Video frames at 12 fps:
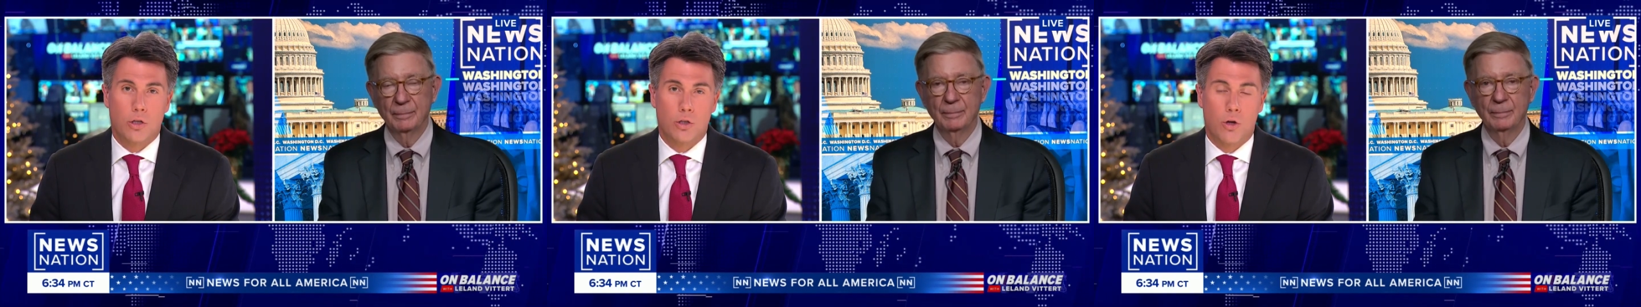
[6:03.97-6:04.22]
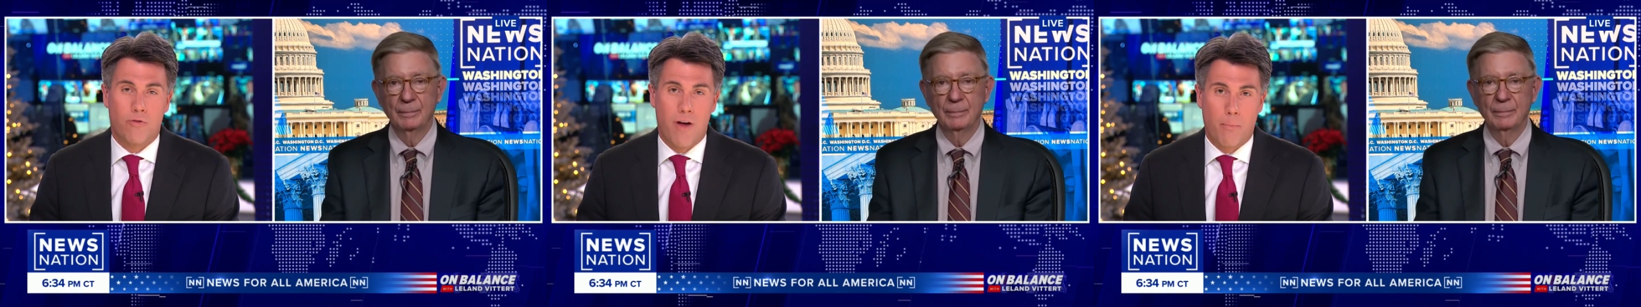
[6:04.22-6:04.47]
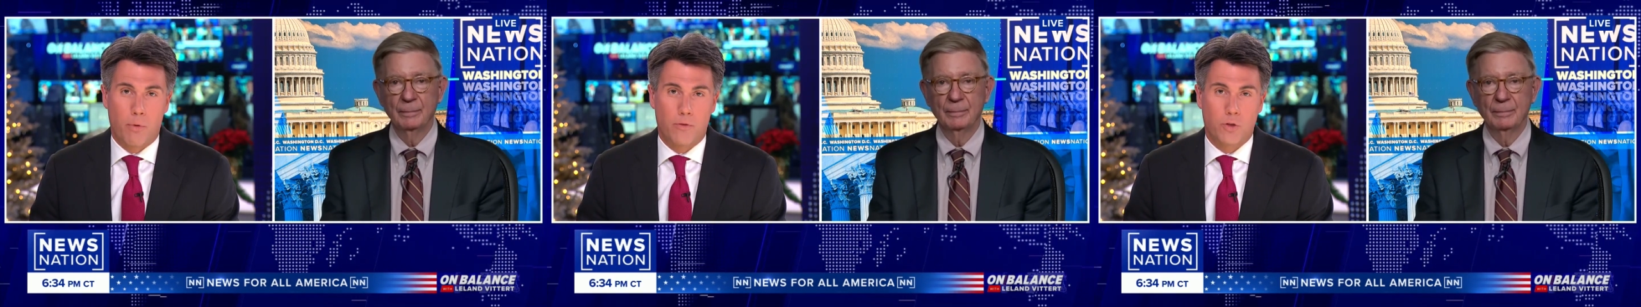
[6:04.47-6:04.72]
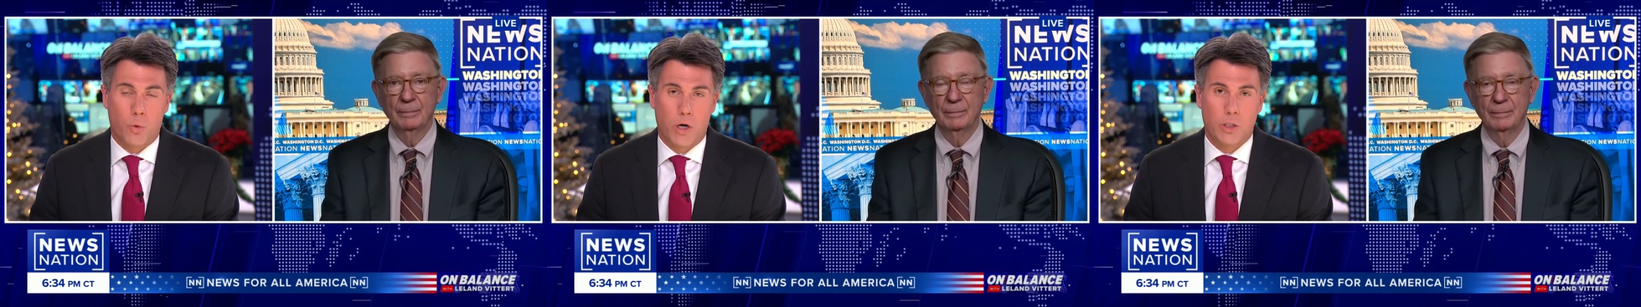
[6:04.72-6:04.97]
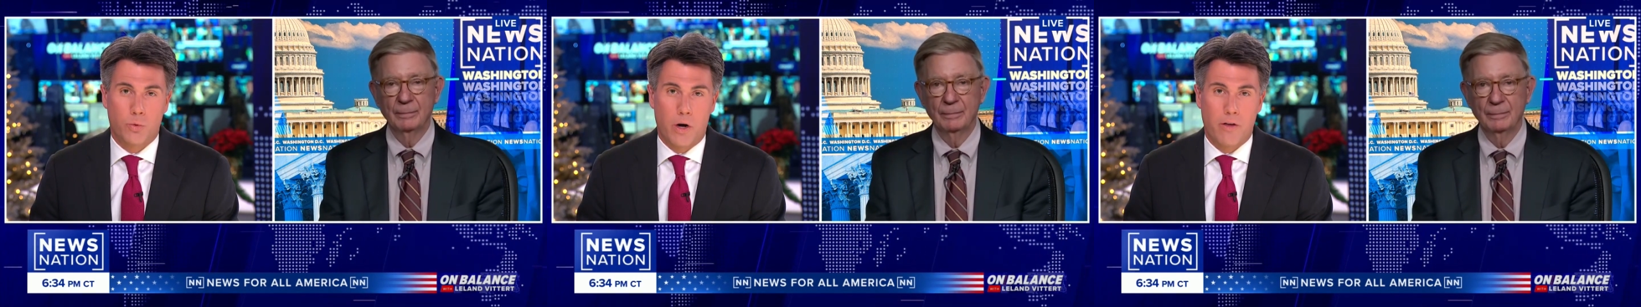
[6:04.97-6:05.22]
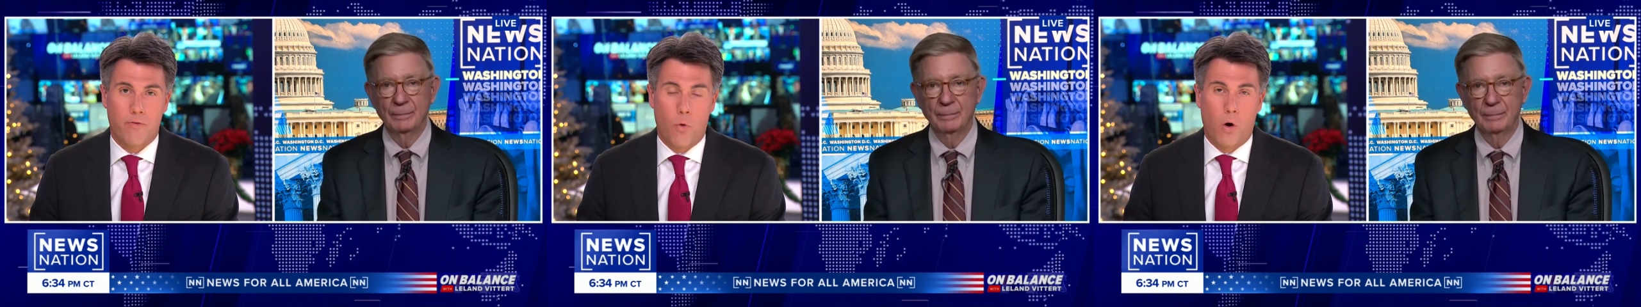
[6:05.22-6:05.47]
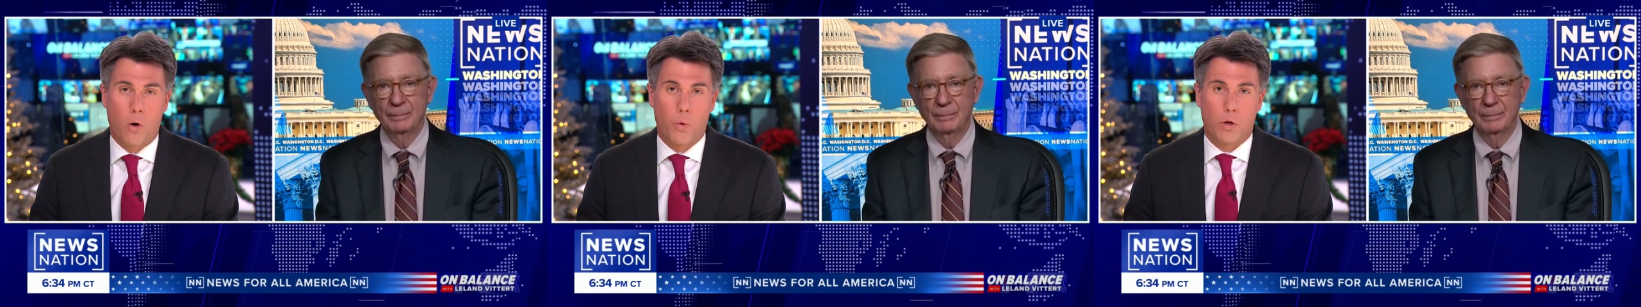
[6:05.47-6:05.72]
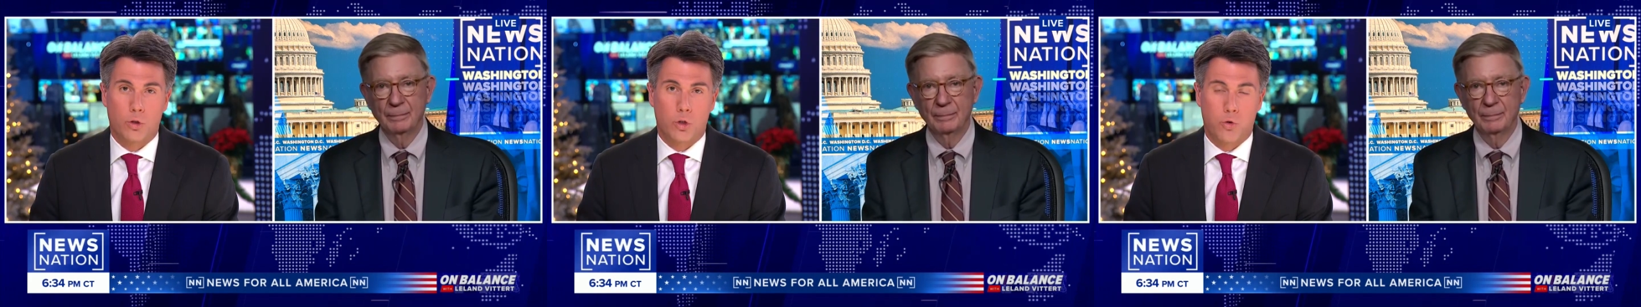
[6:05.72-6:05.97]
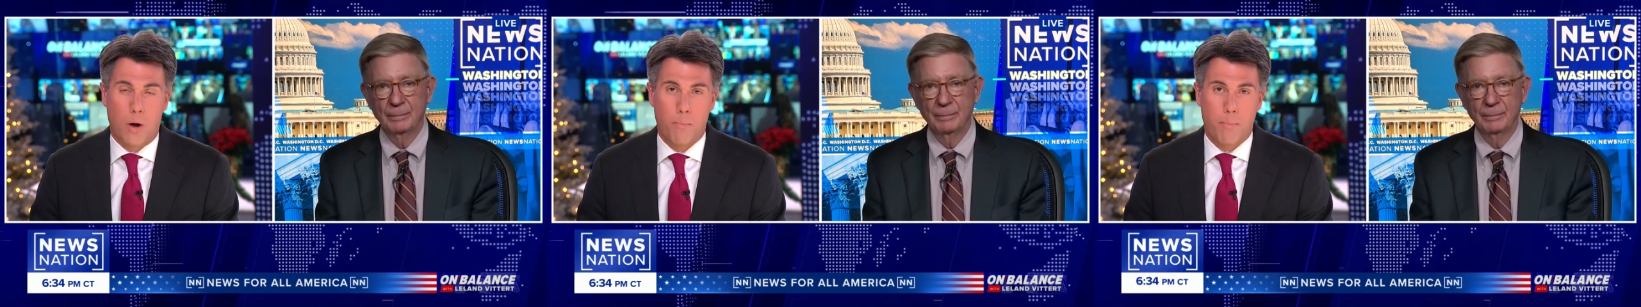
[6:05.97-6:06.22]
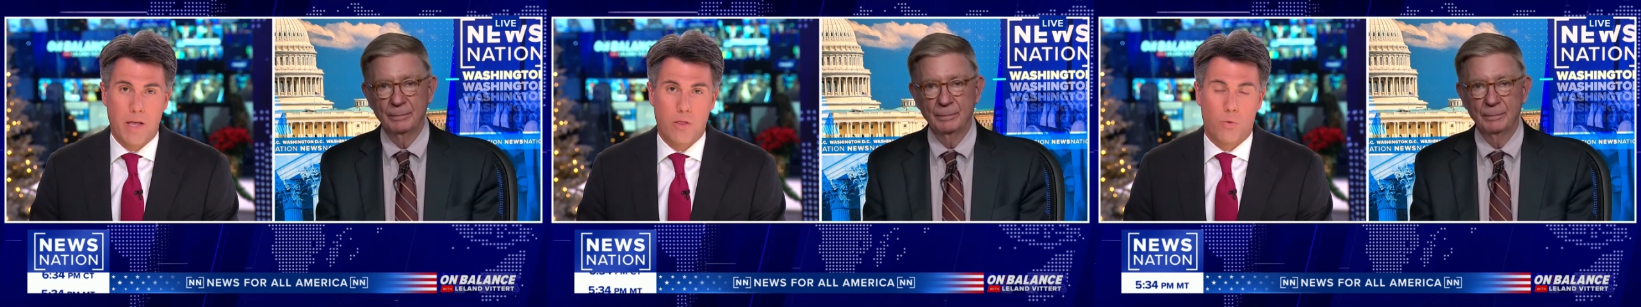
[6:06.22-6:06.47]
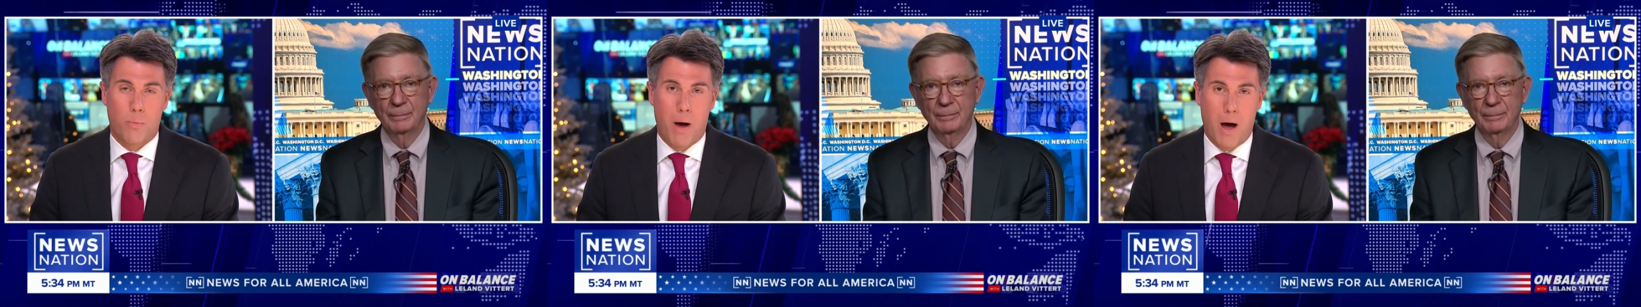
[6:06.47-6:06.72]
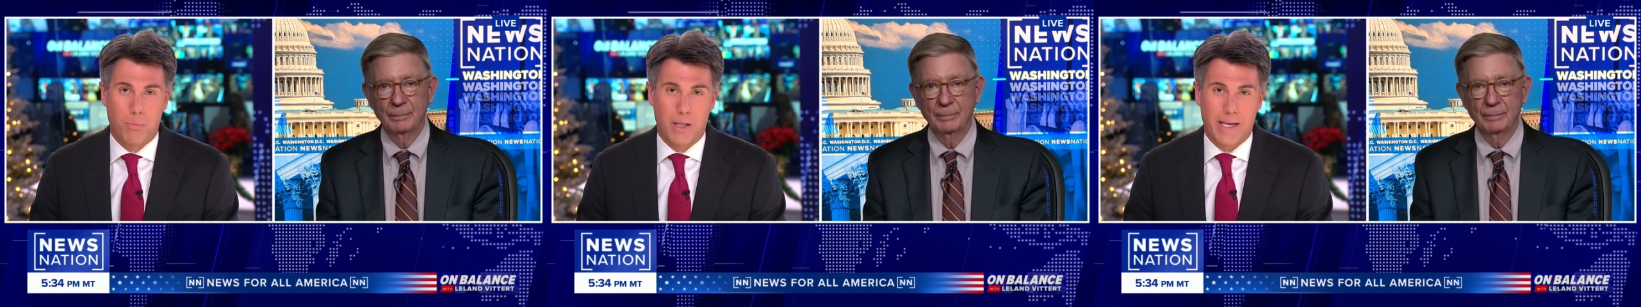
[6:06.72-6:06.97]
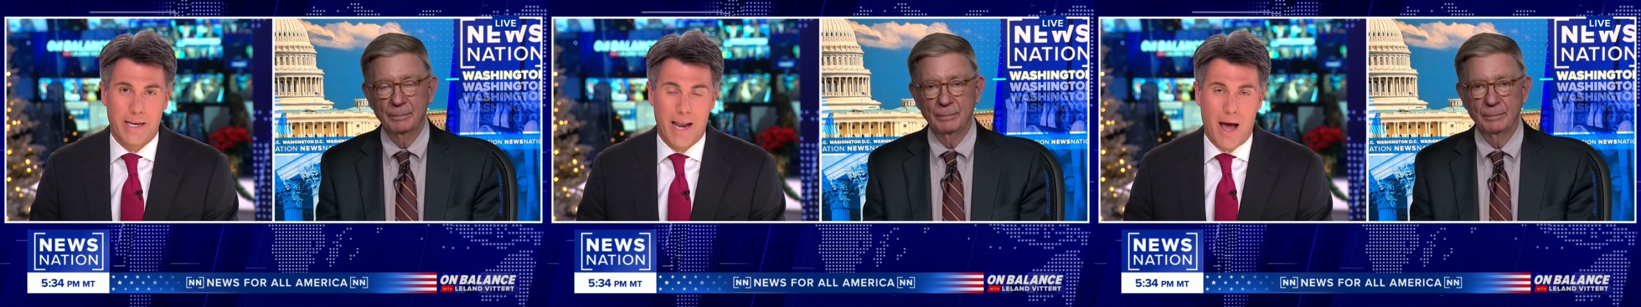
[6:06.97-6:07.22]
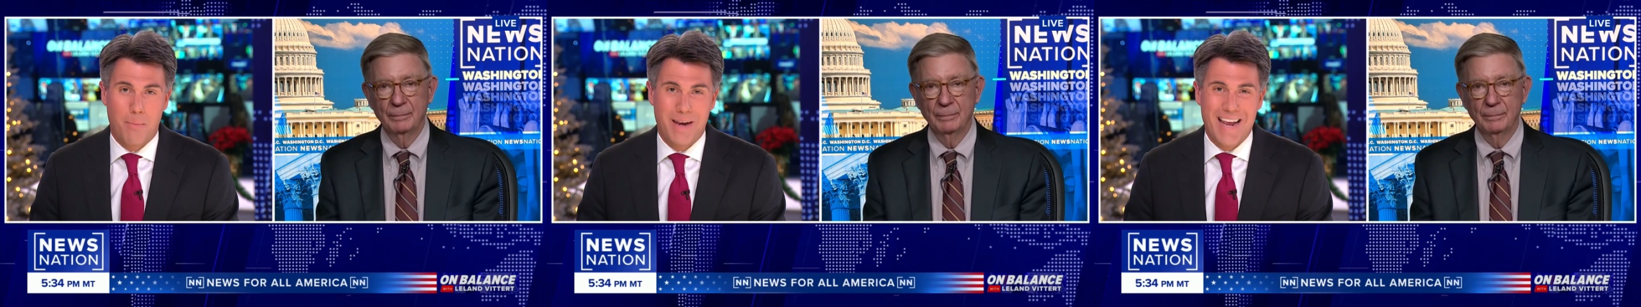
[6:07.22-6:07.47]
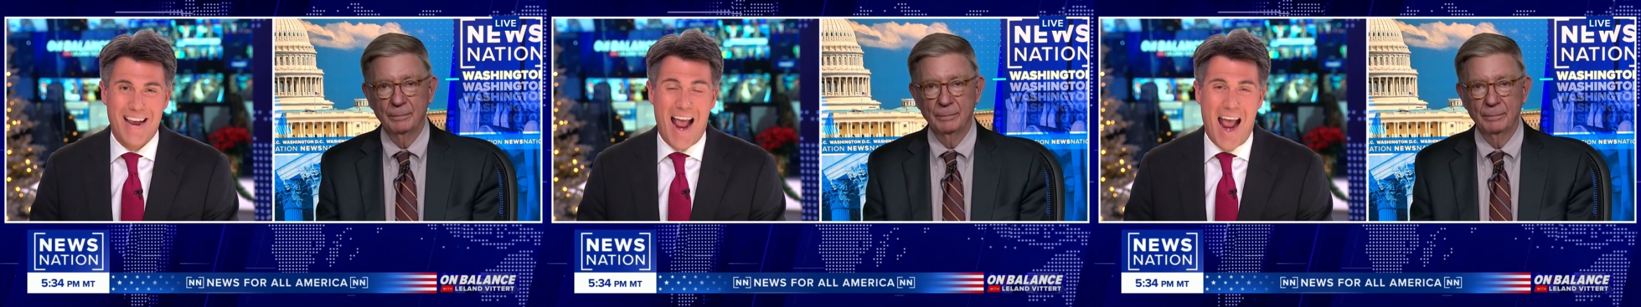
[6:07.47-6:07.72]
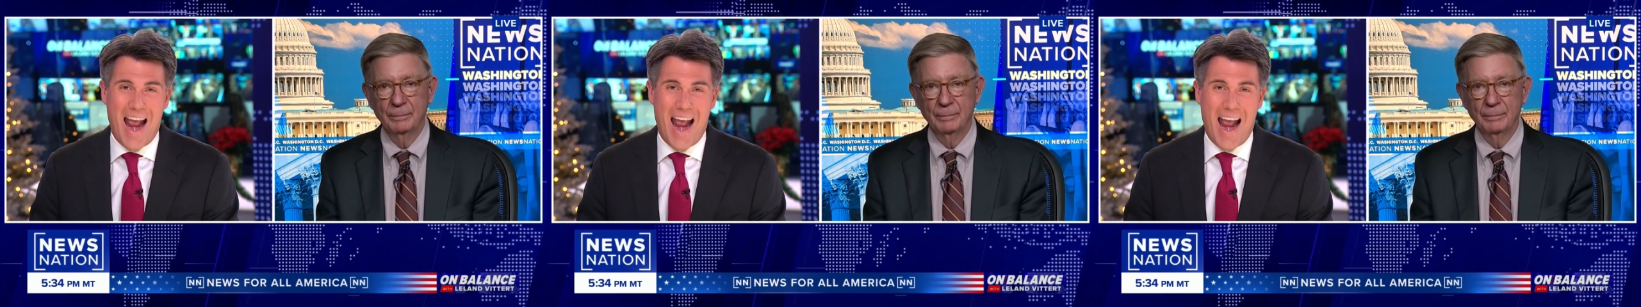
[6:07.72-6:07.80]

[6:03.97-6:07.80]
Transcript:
Speaker 1: November of 2024, will Trump be the Republican nominee